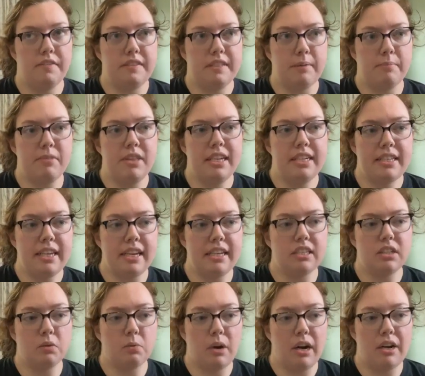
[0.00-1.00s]
if something
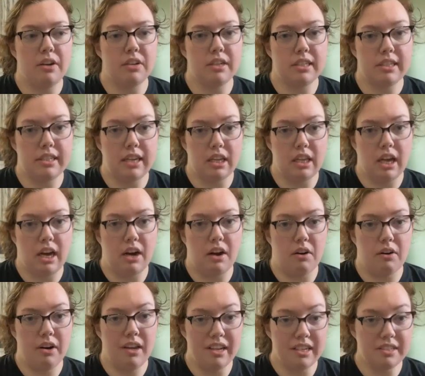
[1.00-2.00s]
takes a while to sell
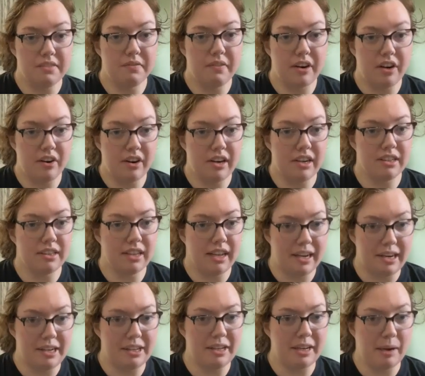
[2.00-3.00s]
out, it's very
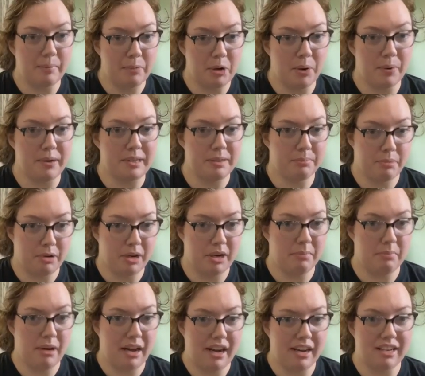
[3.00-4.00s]
unlikely I'm going to put
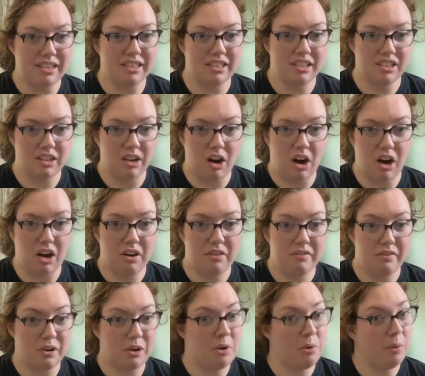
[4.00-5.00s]
it back in stock
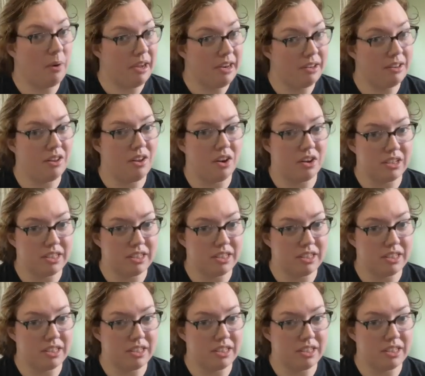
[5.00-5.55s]
for quite a